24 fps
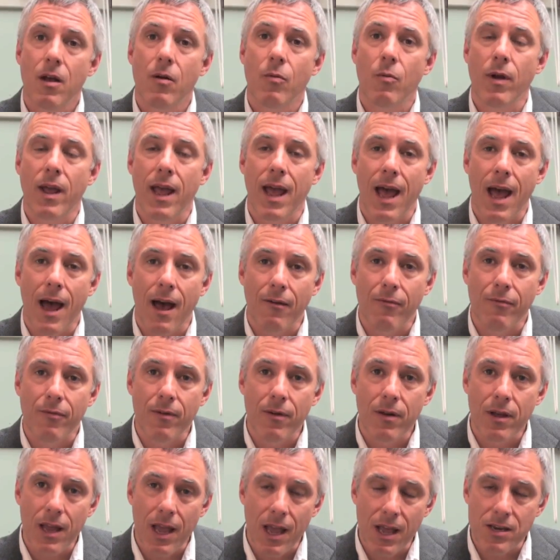We have
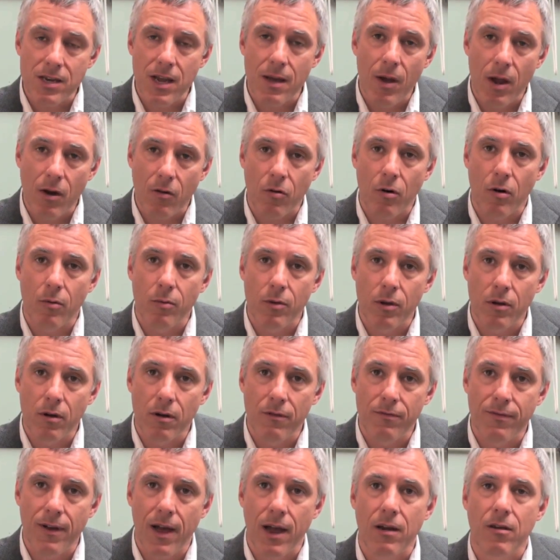antimicrobial
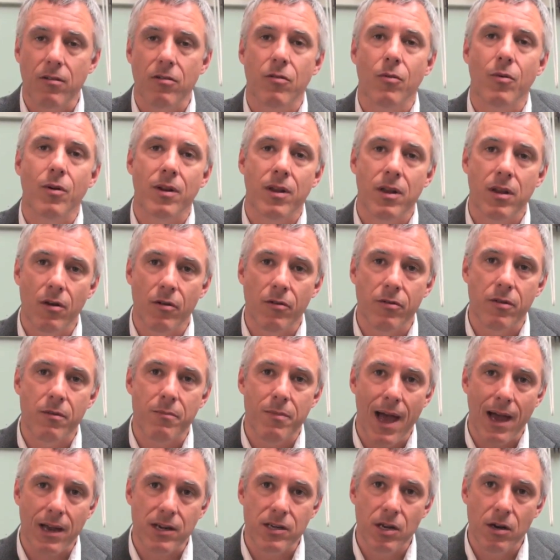effects, so it kills the
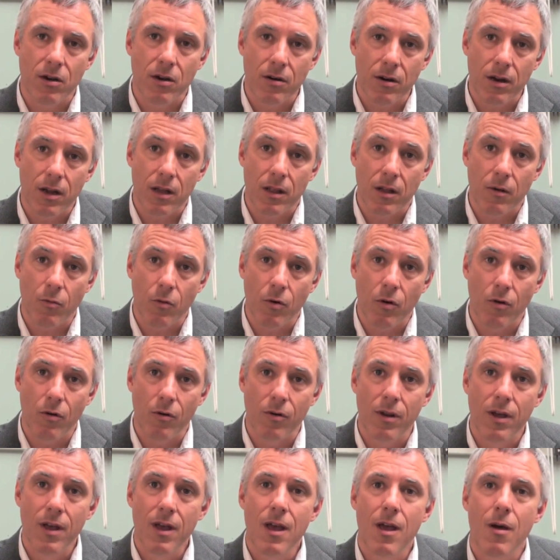bacteria in the
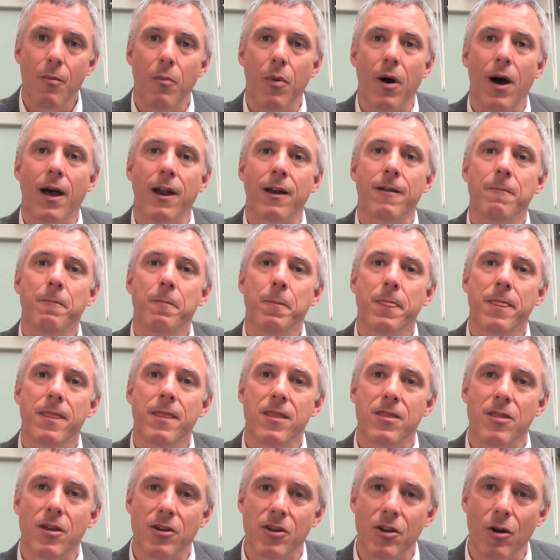wound, but
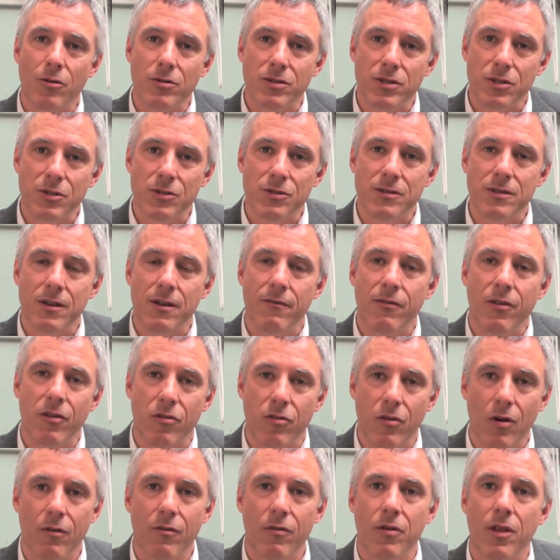the doses of the
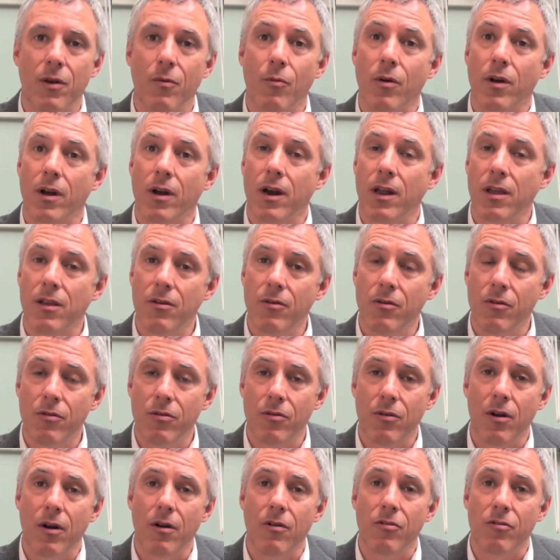silver that we're going to
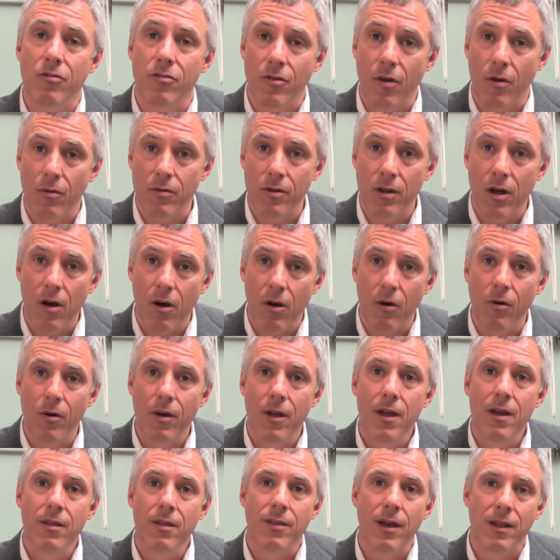use are so low
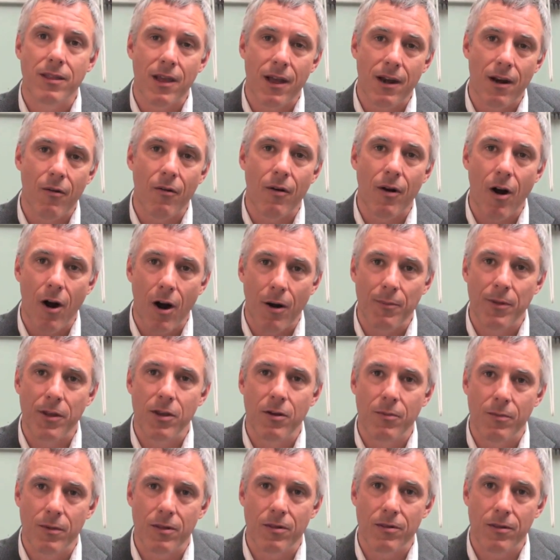that they don't harm the
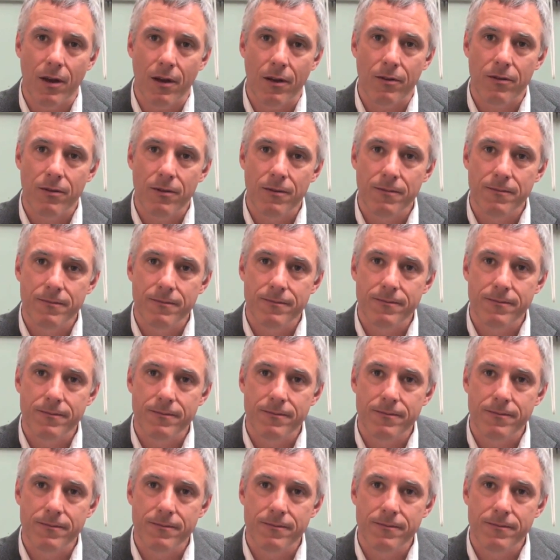human cells.